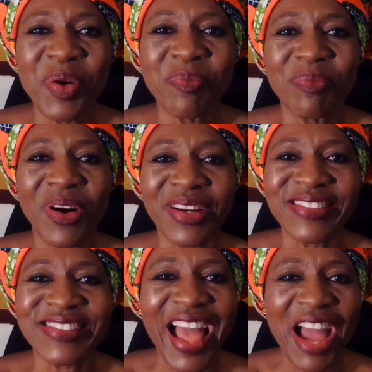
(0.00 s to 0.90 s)

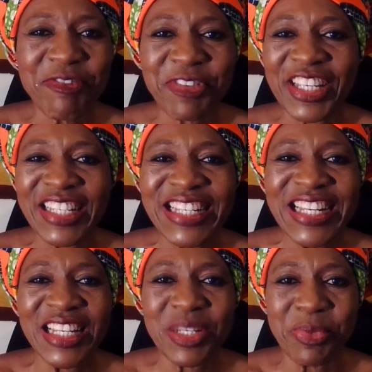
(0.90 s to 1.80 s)
marks African
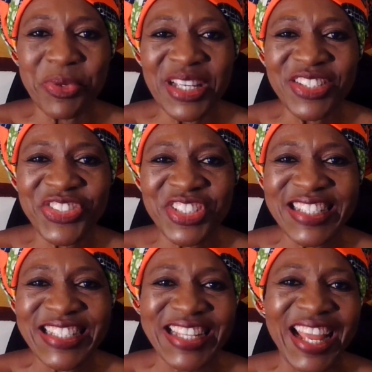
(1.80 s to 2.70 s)

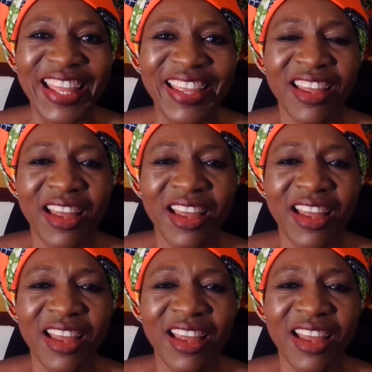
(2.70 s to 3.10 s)
Liberation Day,